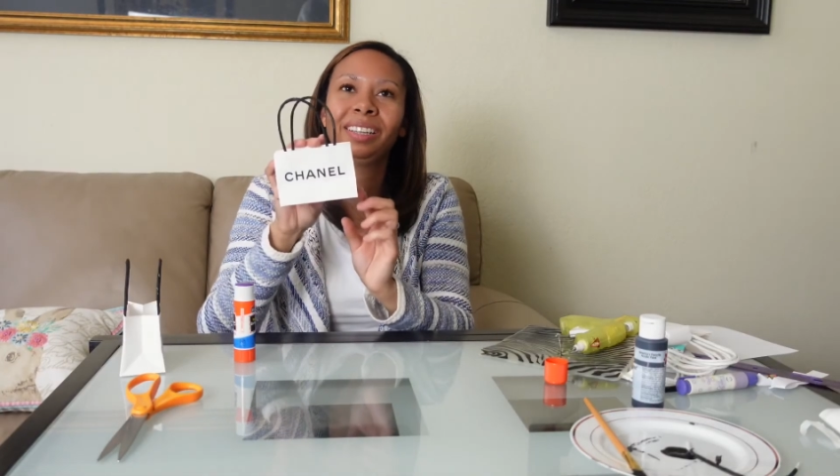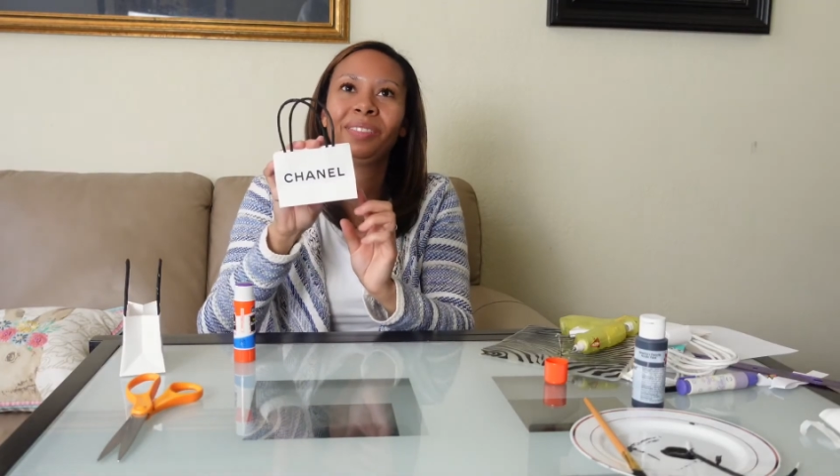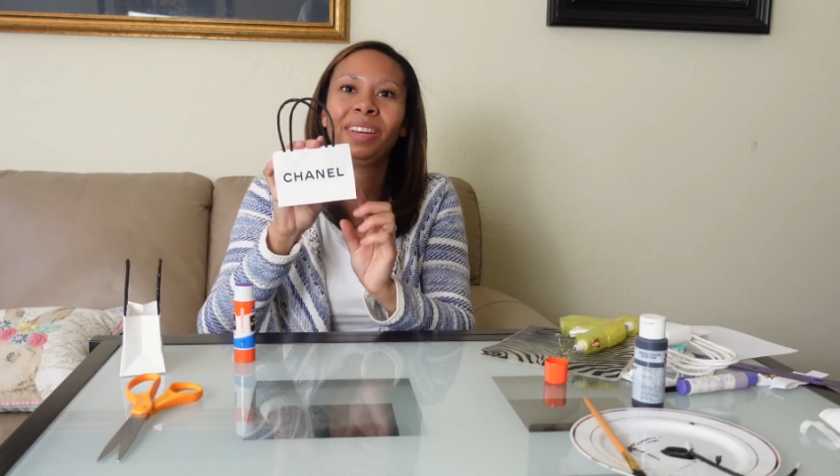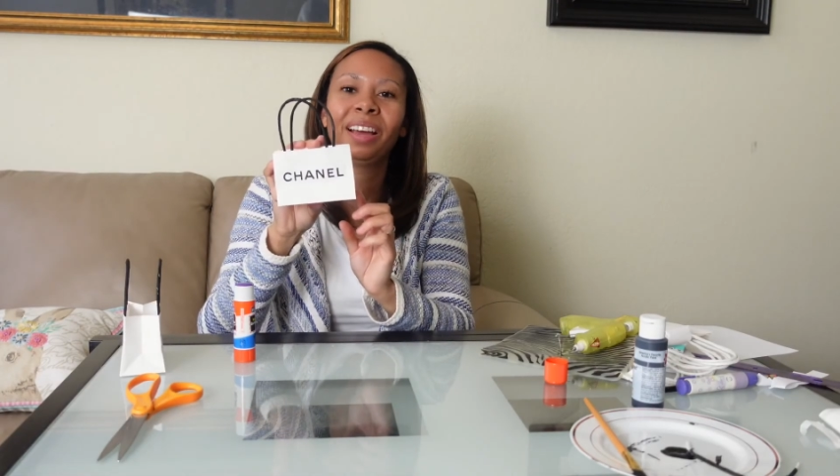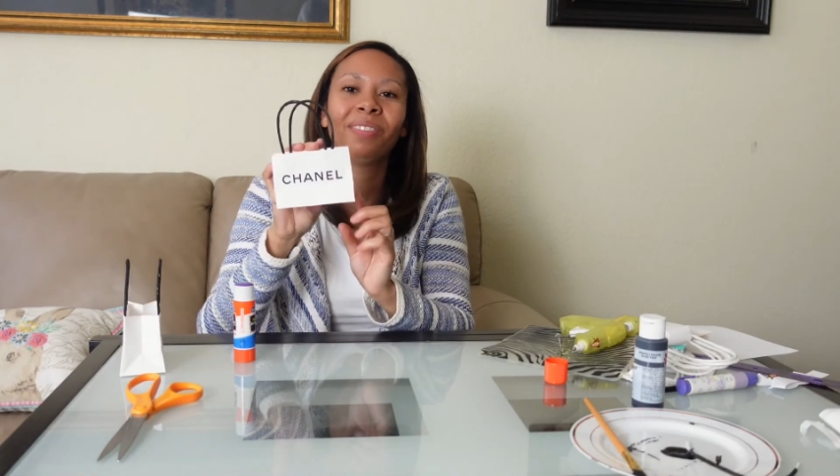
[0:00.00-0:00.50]

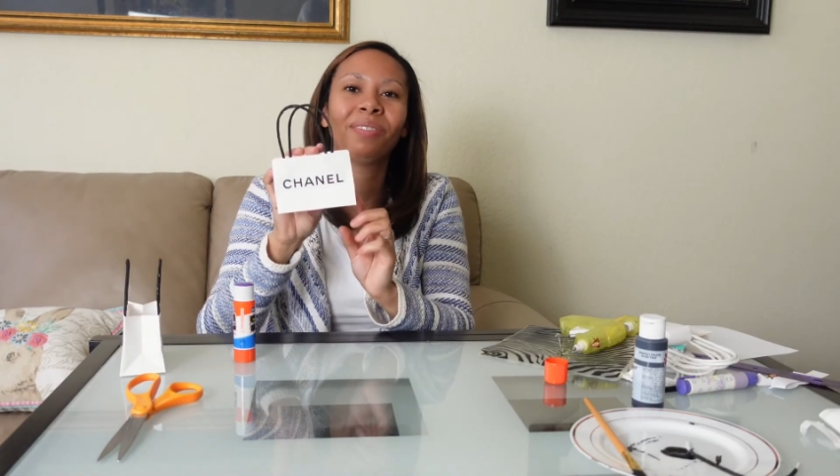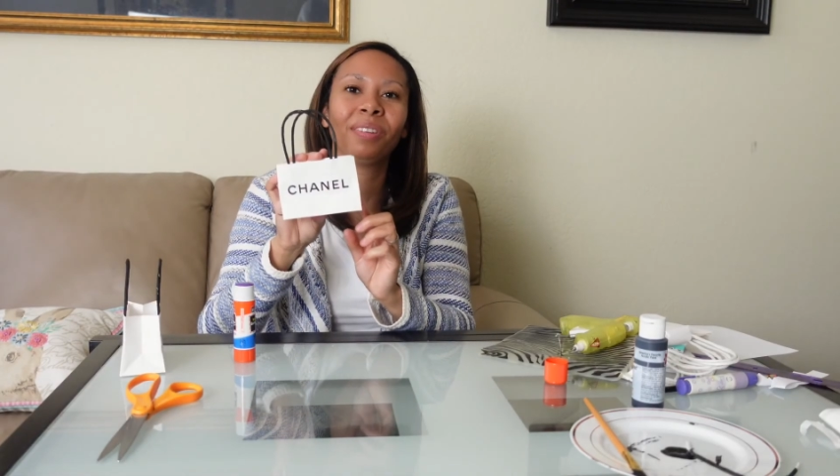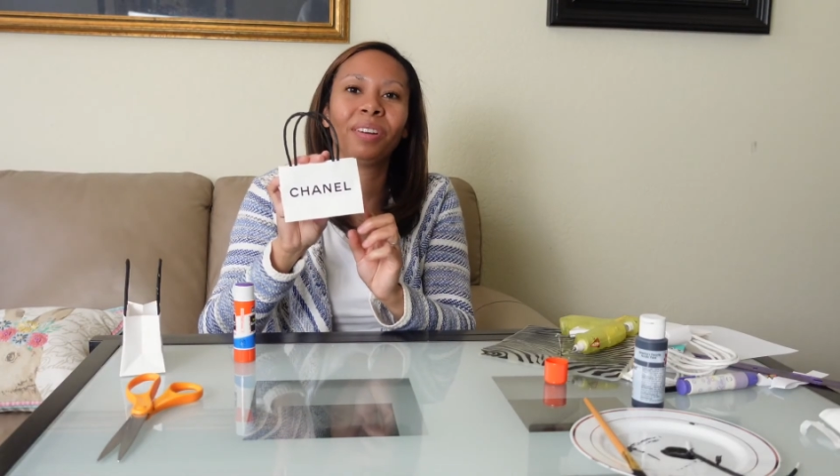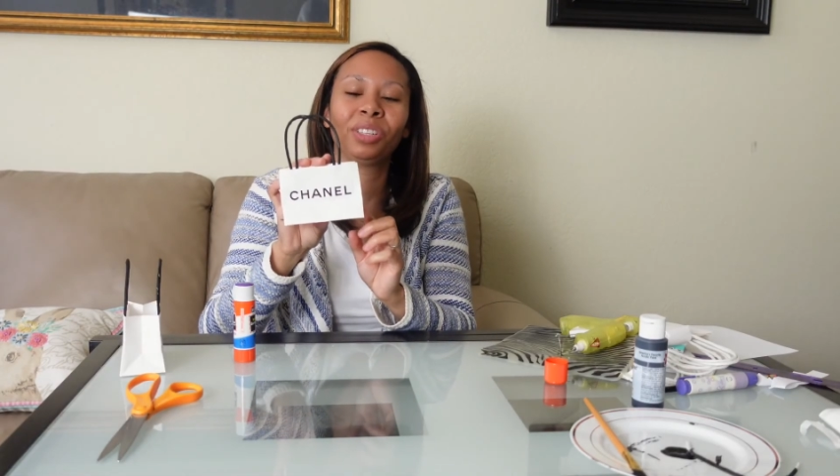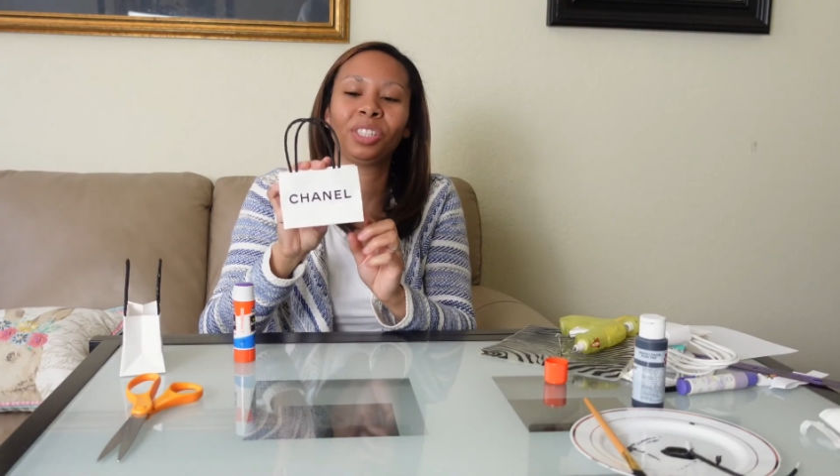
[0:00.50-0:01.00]
We have
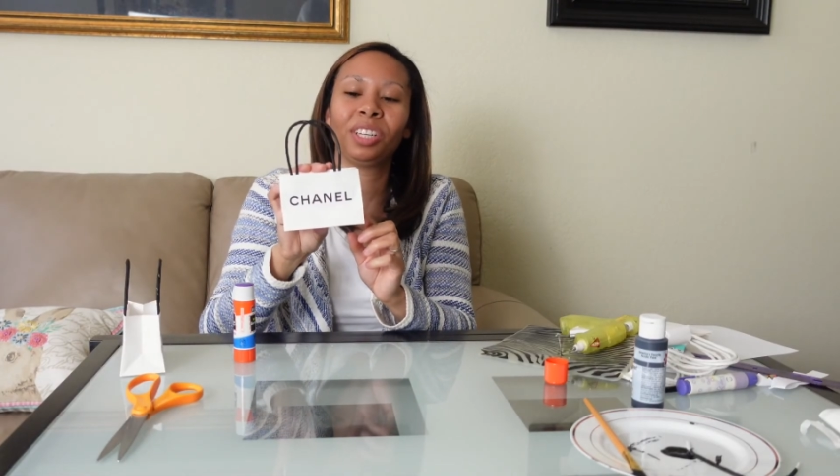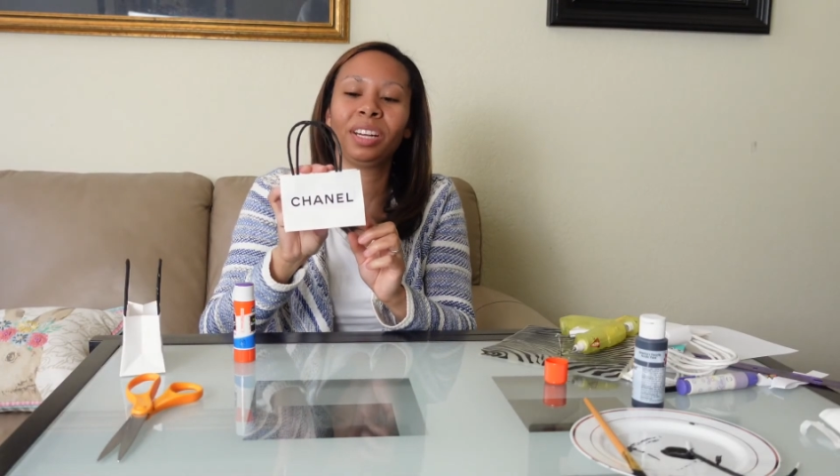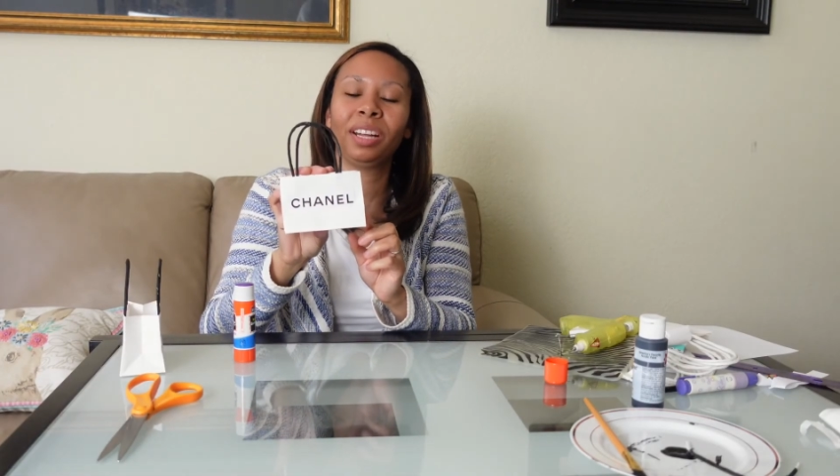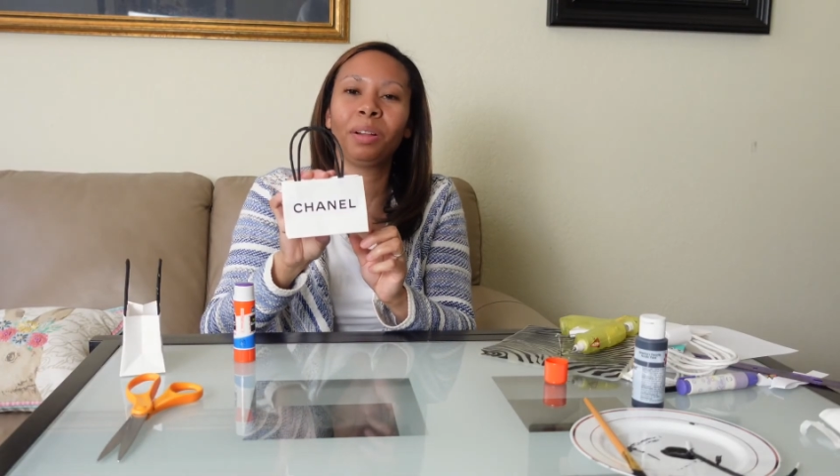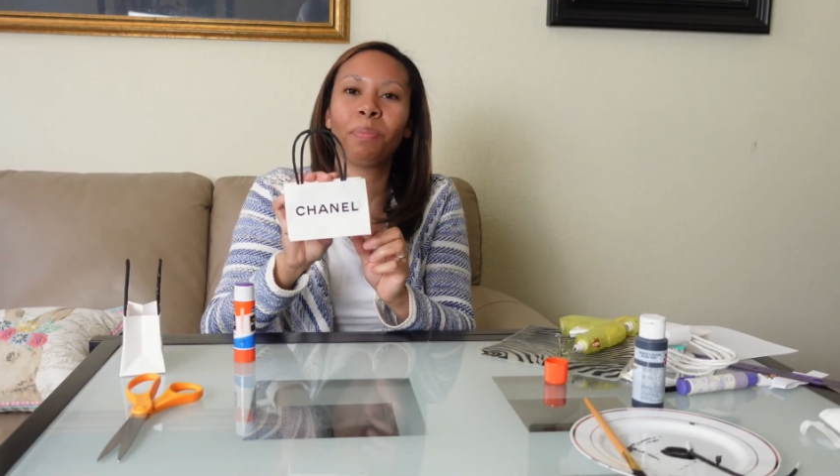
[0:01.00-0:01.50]
our
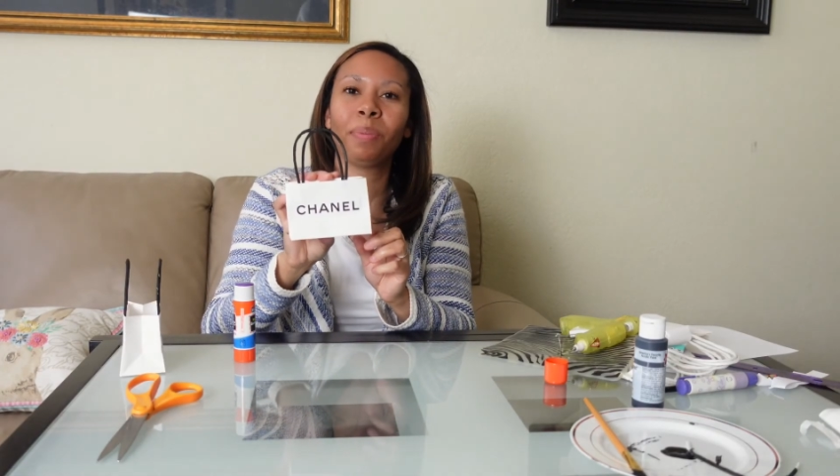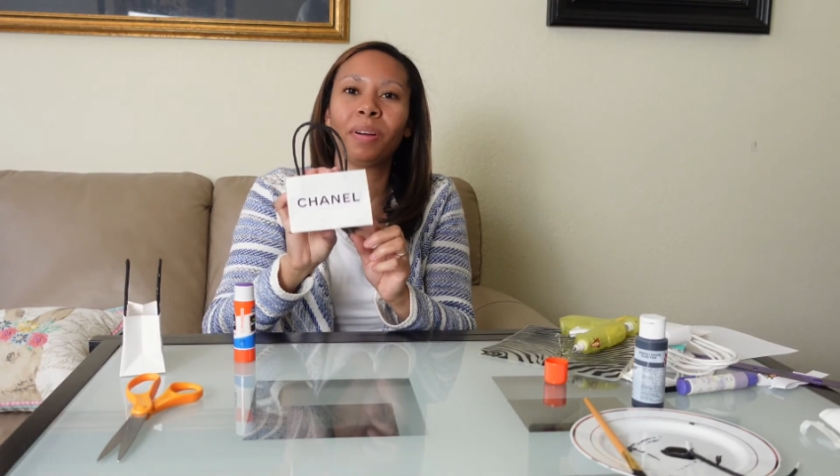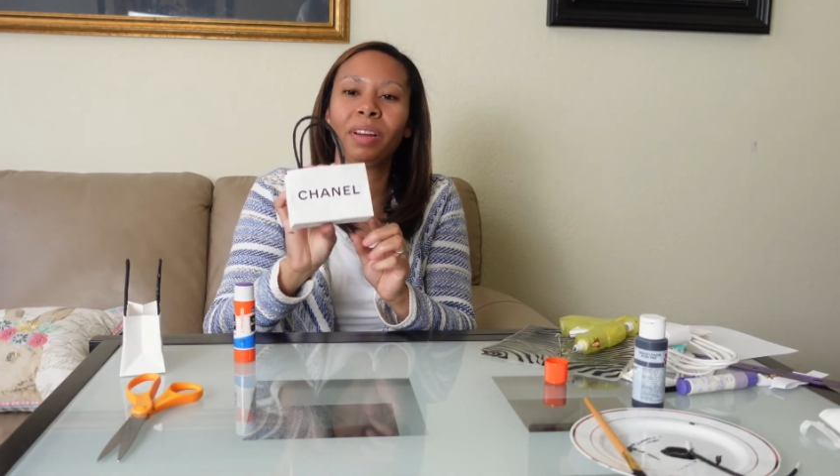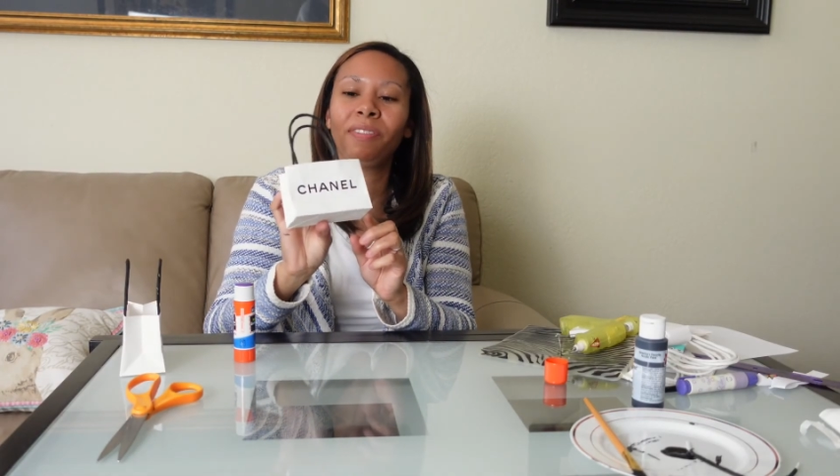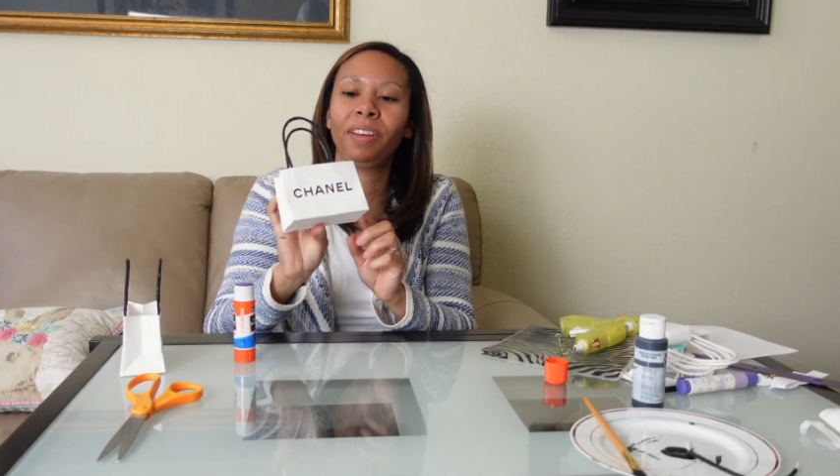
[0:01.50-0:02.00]
Chanel
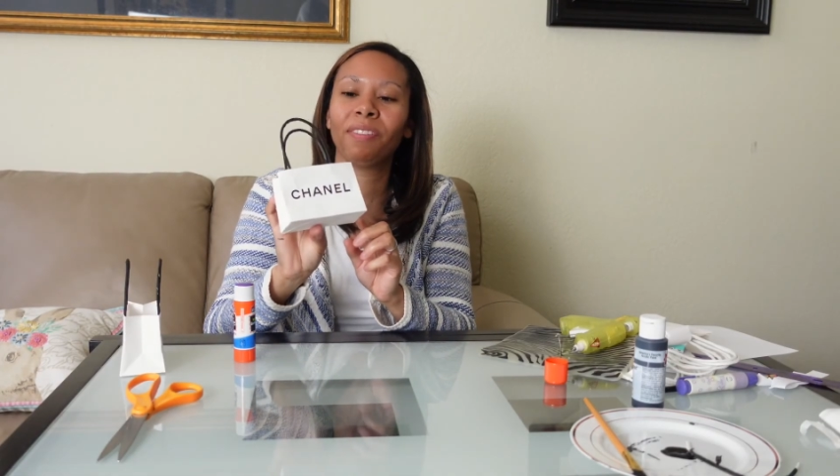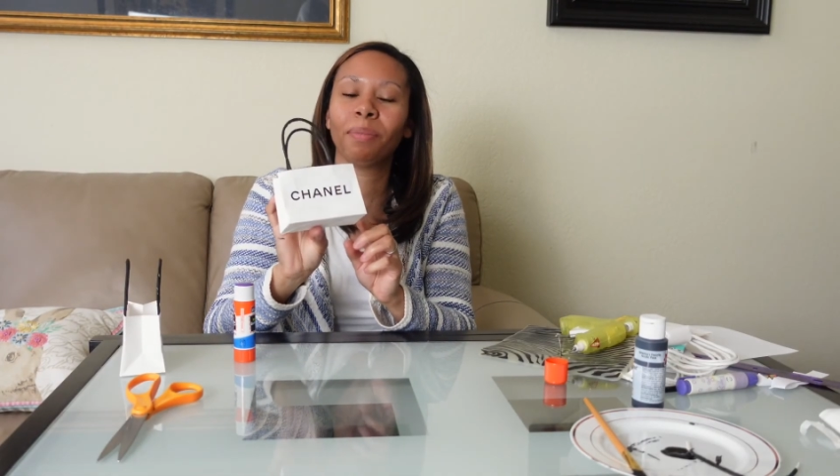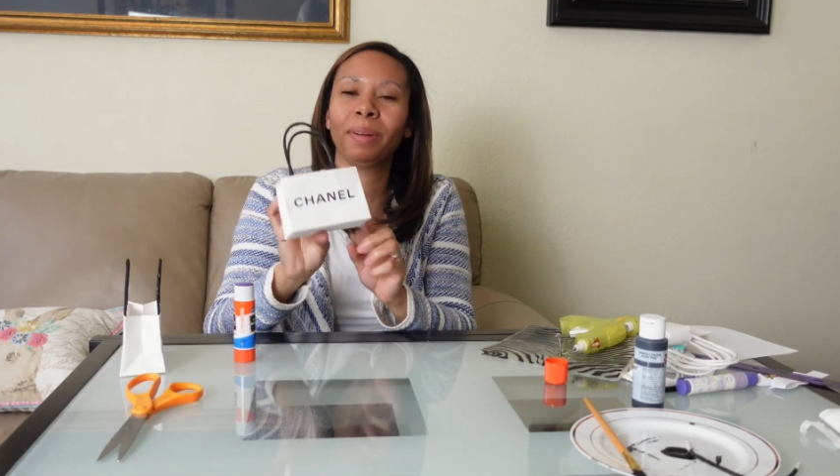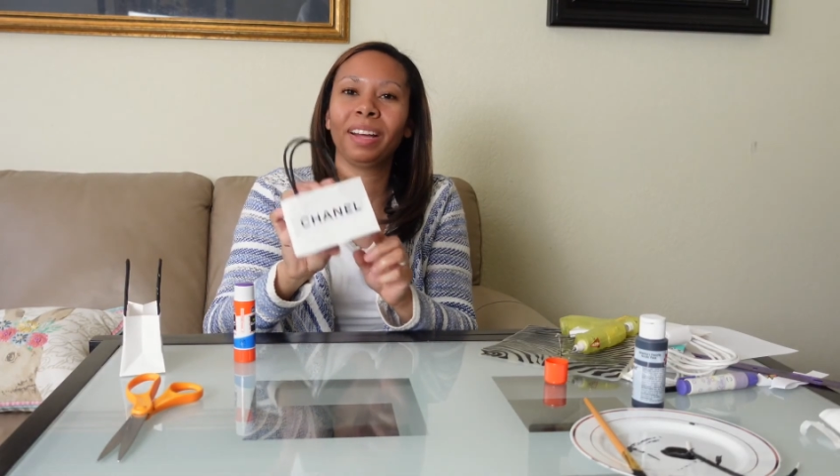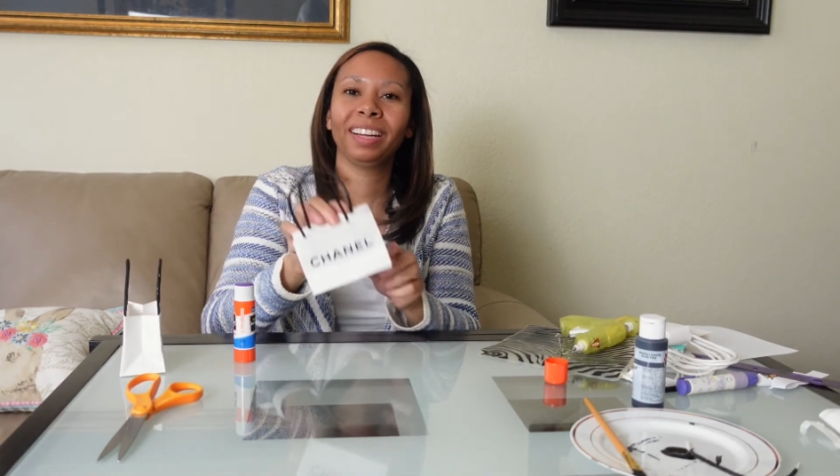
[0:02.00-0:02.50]
Party Favor
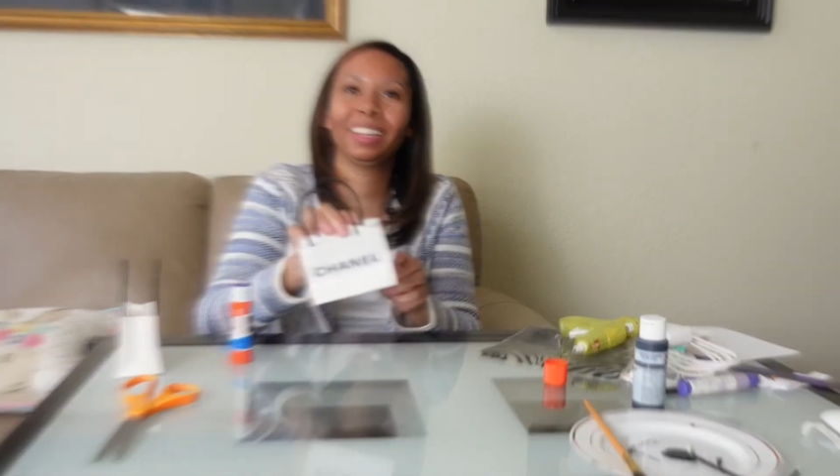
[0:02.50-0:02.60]
bag.